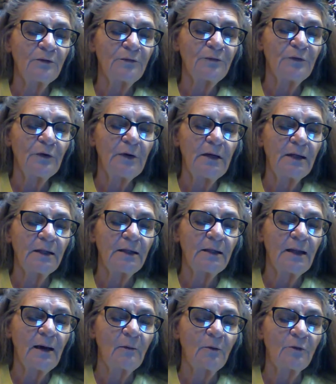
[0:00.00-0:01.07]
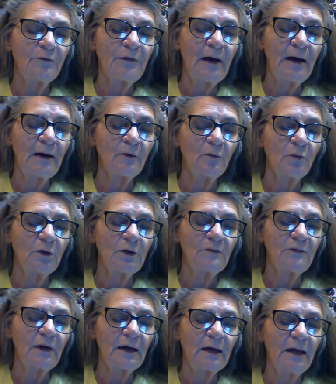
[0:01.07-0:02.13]
friend, and I will find one
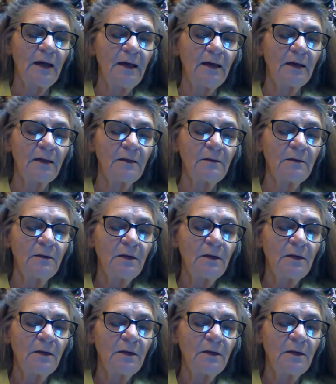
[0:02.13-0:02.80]
if I can.